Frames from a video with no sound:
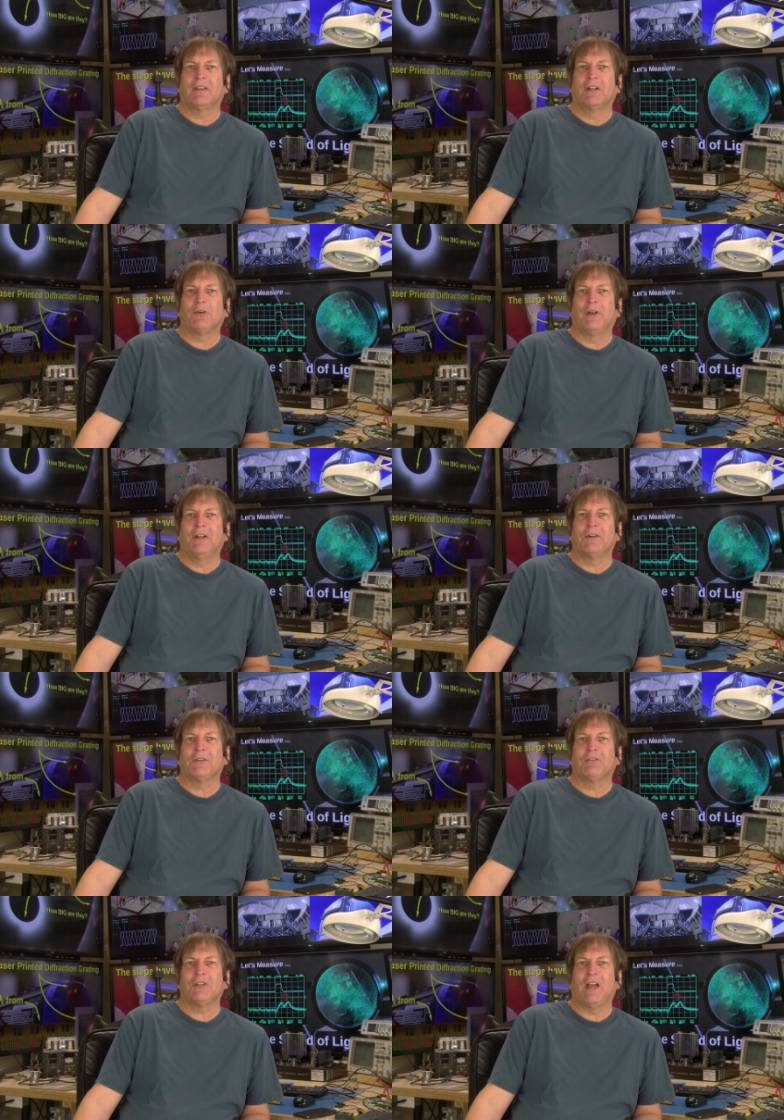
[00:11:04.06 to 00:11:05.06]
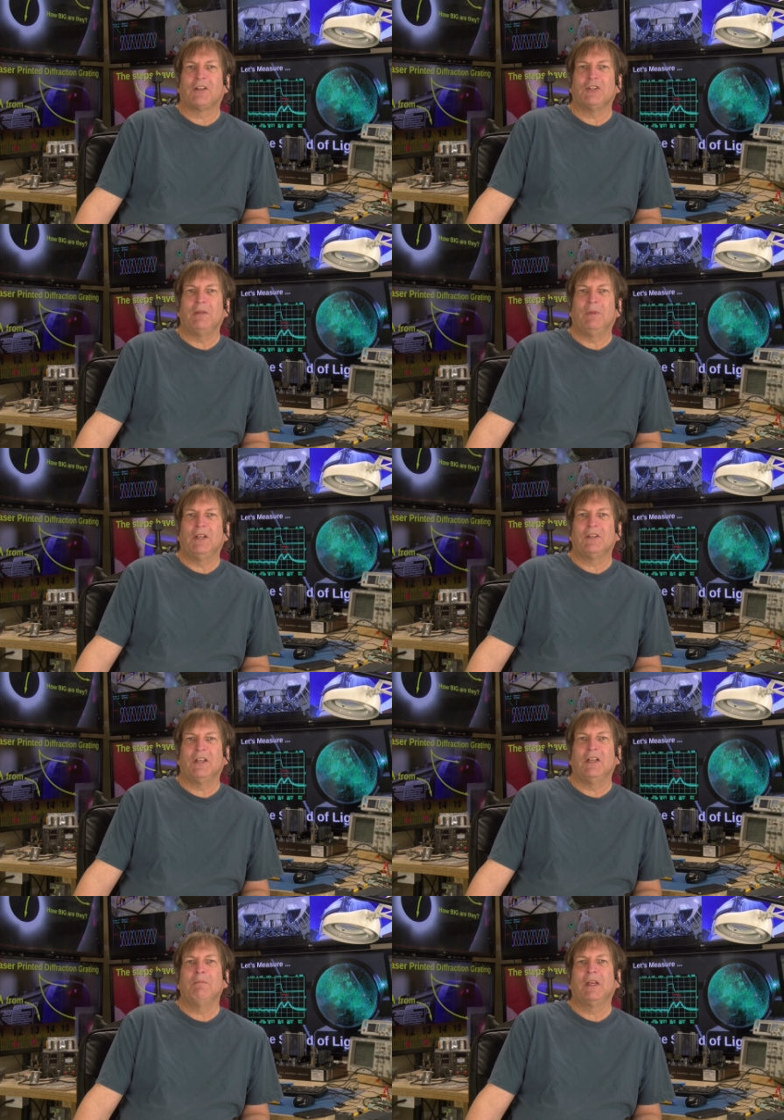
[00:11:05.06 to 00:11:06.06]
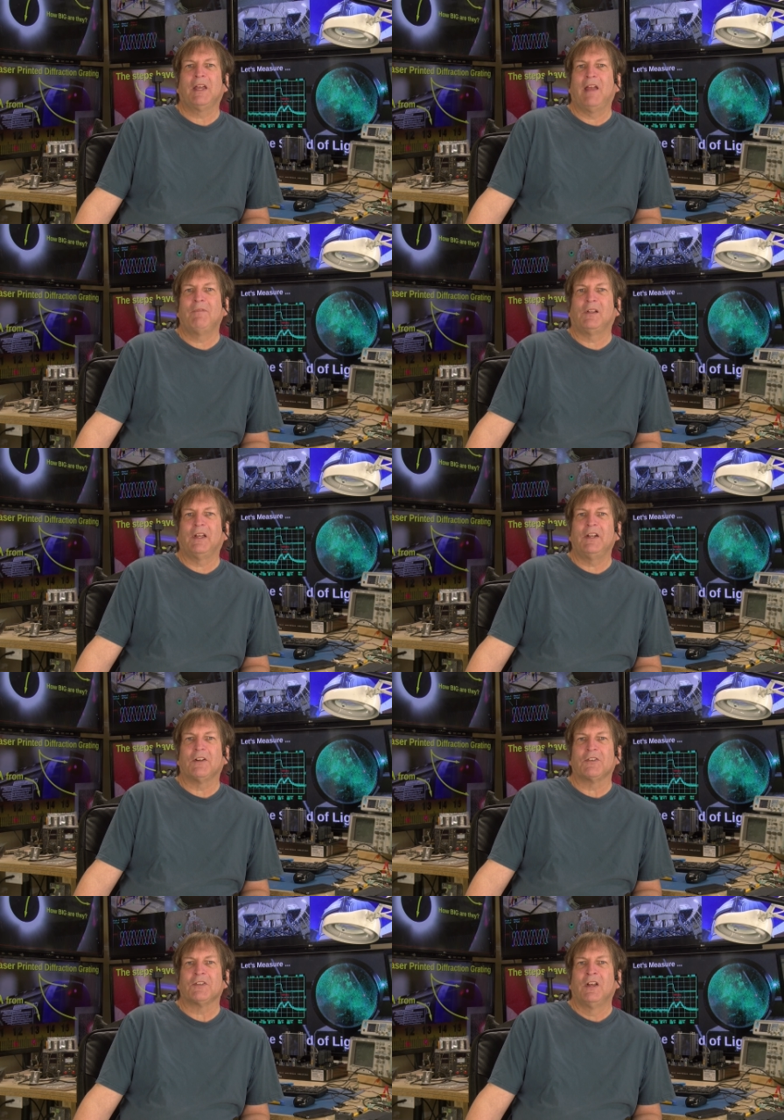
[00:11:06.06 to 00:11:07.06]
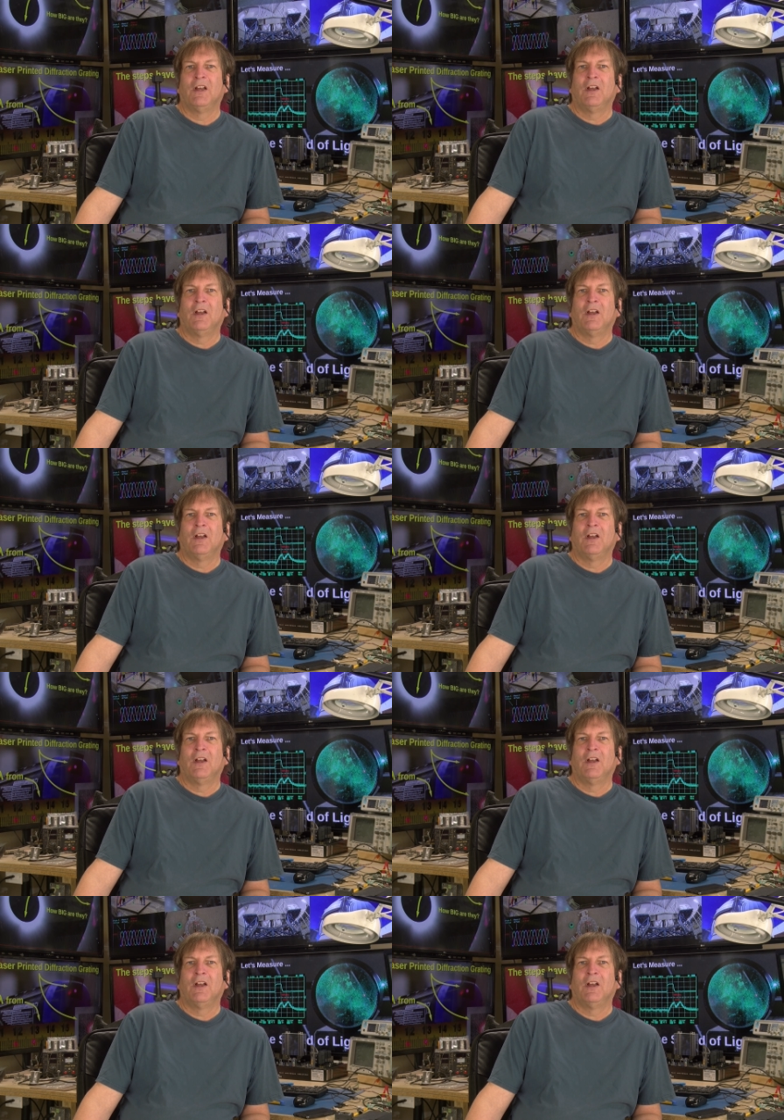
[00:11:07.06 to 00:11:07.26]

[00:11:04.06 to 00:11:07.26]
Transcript: the creators of ChatGPT became the leaders